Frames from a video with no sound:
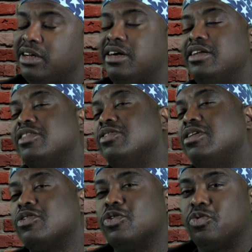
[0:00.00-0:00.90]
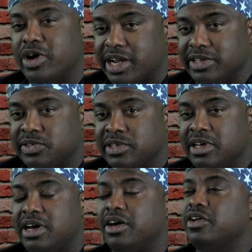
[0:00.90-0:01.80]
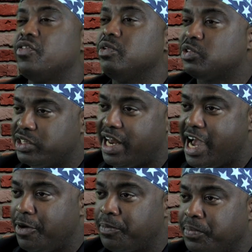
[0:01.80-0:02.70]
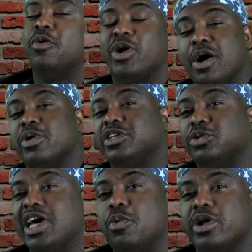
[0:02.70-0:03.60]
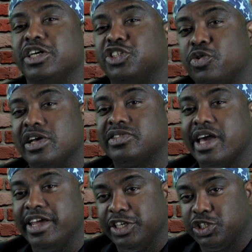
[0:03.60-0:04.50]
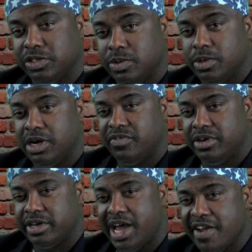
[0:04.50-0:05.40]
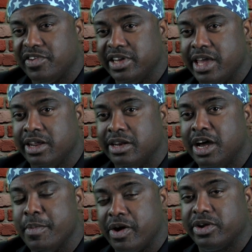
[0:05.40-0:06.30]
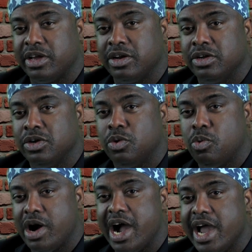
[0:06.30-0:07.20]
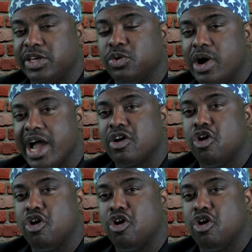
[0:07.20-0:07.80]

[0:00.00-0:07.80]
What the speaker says: another Uncle Ruckus, another sellout. What I want to do is I want to address that issue of unhyphenated American. Why do I